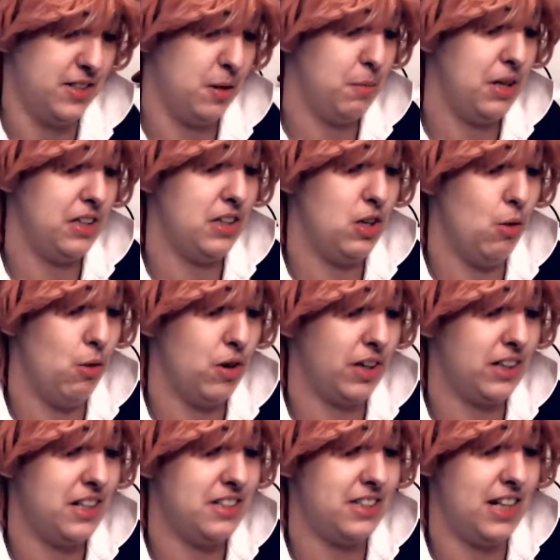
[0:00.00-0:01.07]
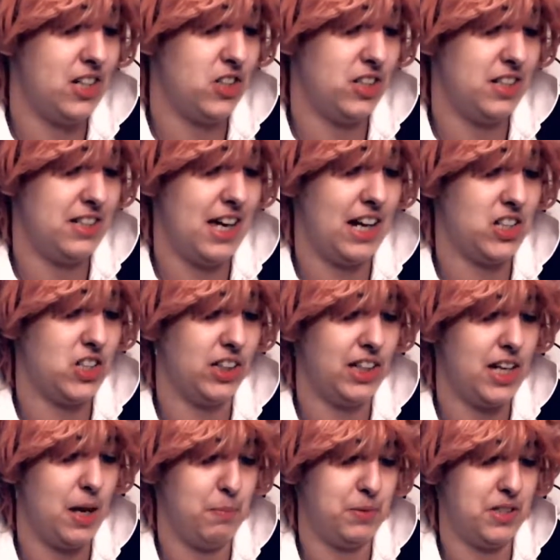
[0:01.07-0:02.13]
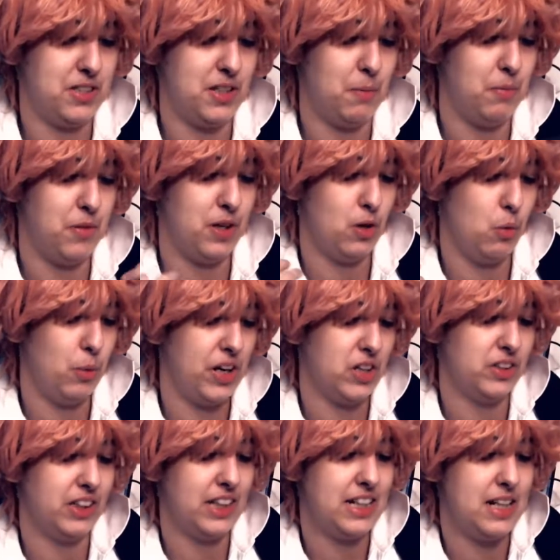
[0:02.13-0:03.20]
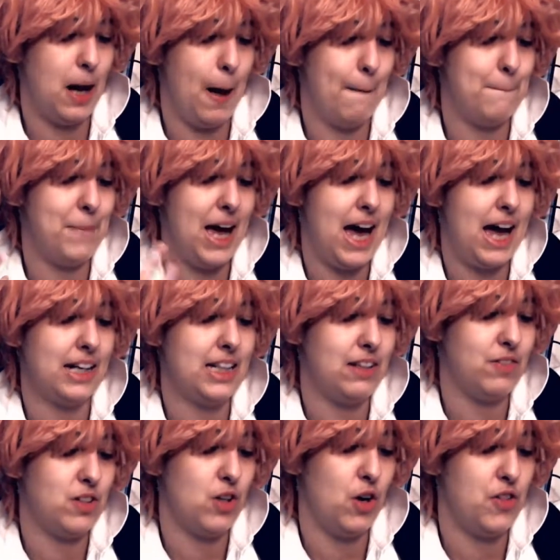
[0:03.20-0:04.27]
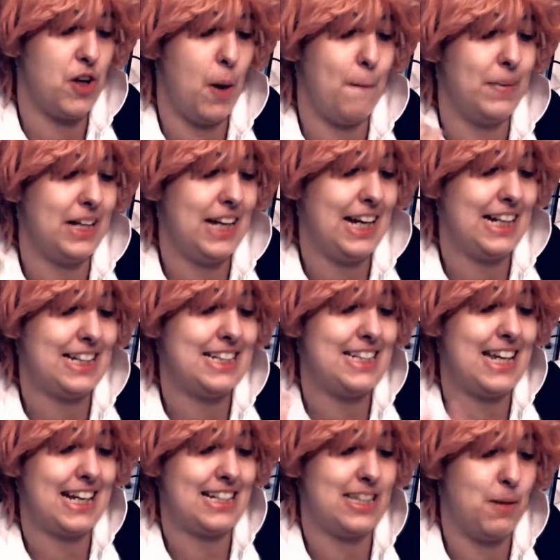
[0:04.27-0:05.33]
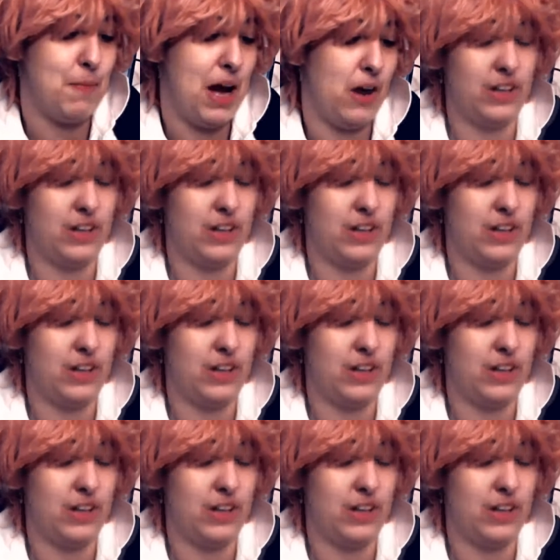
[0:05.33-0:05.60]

it mean the organization is actually up to something weirdly not bad even though they're being dicks about